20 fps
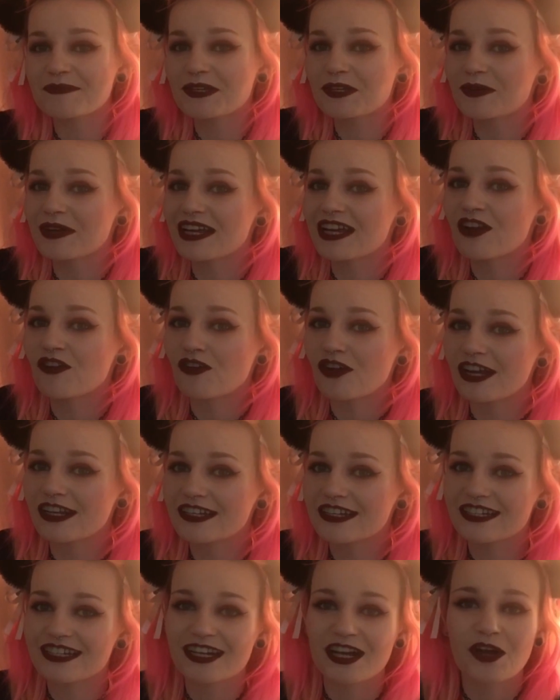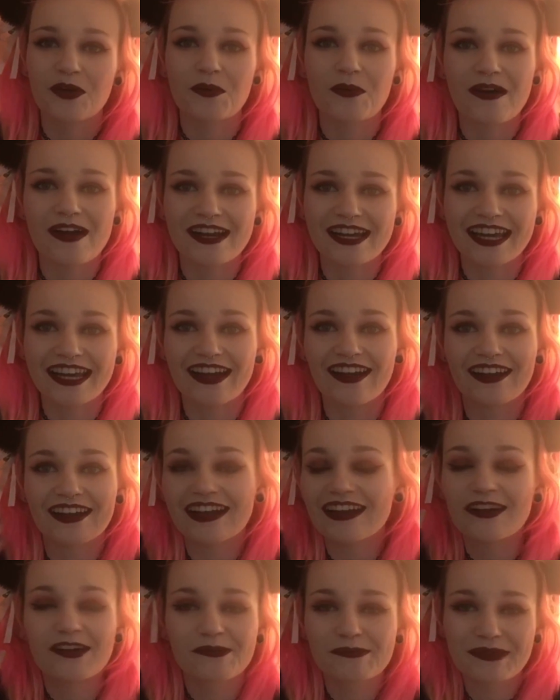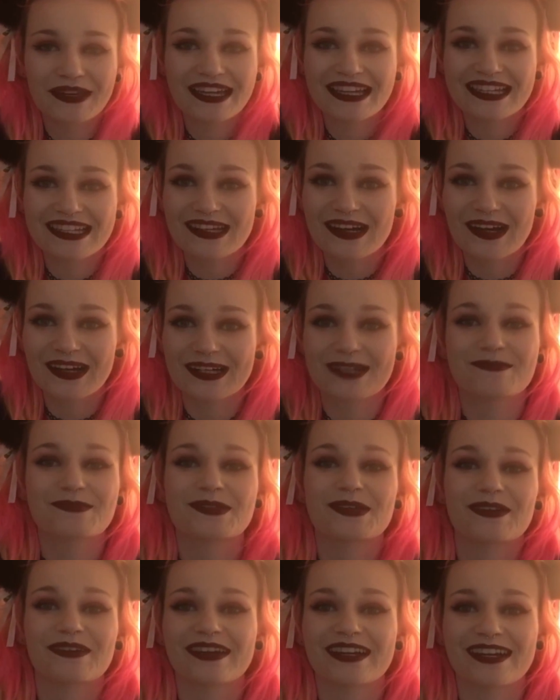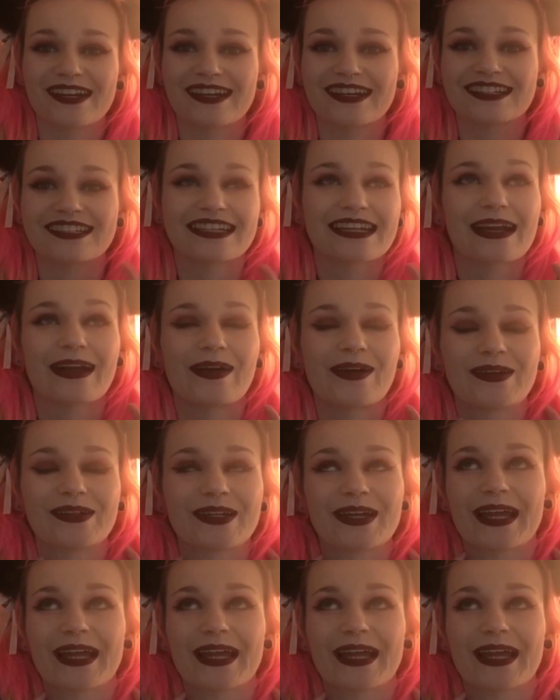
between grunge and kawaii. I can't pick a side, I'm sorry guys, I can't.